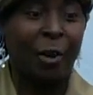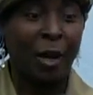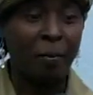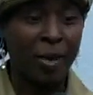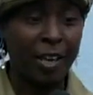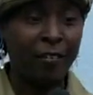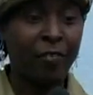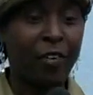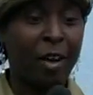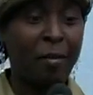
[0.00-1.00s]
Well,
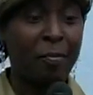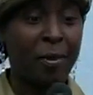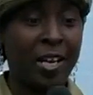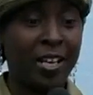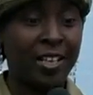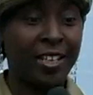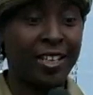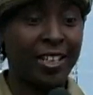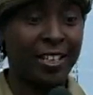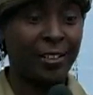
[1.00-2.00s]
being from
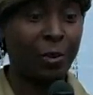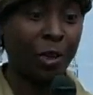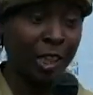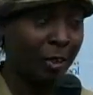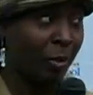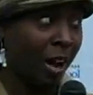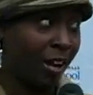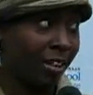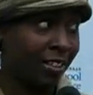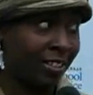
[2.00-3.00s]
North Little
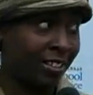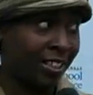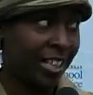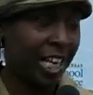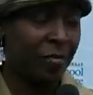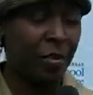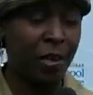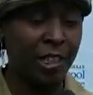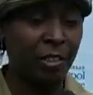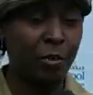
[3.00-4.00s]
Rock,
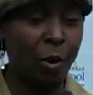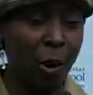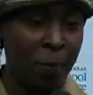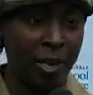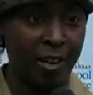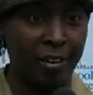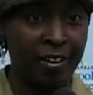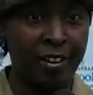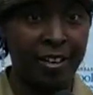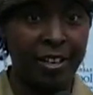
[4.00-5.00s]
even though I didn't grow up
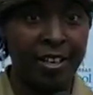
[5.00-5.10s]
here,